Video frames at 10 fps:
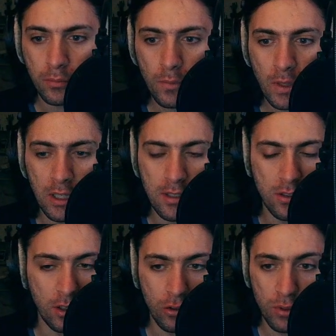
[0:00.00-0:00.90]
is
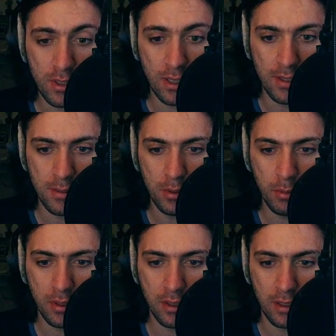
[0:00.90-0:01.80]
not resizable,
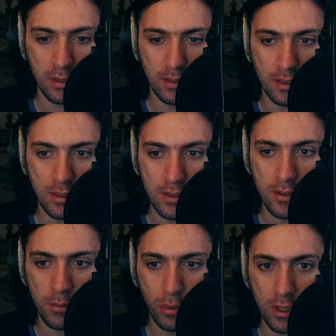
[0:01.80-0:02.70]
but that doesn't
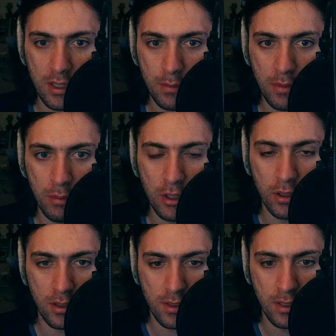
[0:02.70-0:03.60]
surprise me
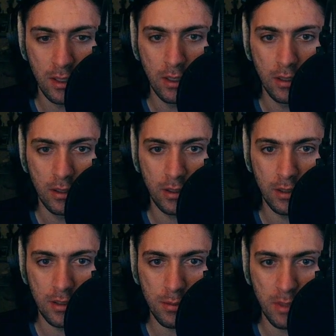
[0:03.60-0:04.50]
because it
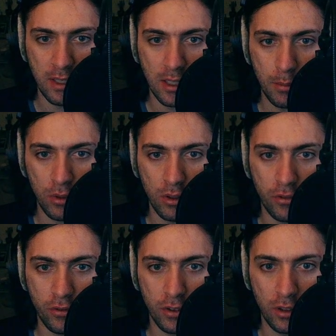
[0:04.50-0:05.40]
is made up
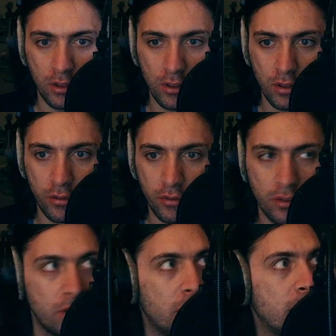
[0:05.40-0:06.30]
of a lot of
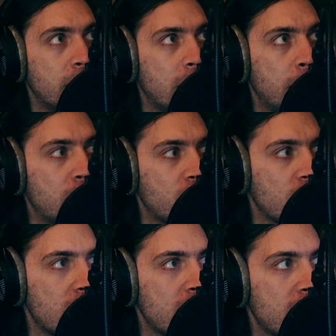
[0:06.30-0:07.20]

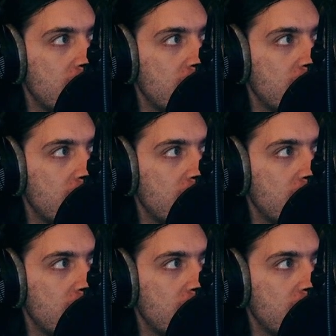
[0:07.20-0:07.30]
images